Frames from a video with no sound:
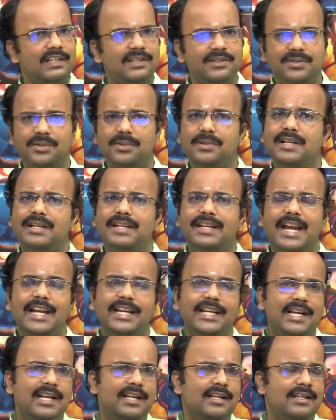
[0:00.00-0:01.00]
So, the
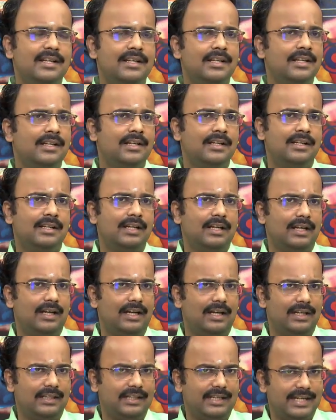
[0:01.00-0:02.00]
data
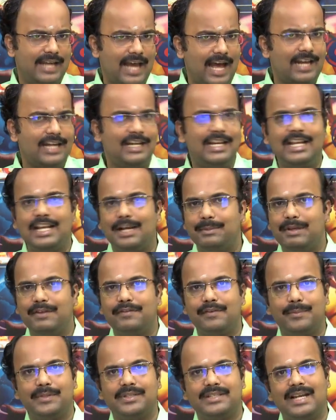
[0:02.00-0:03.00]
uh, directly coming
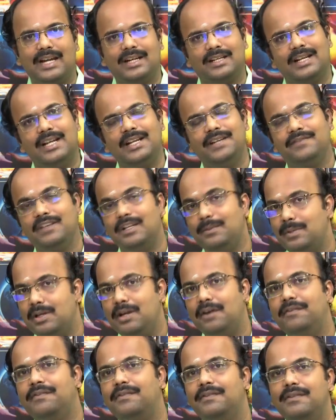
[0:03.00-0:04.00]
from a satellite will be
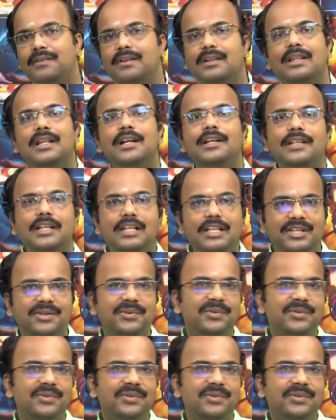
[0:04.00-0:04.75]
of little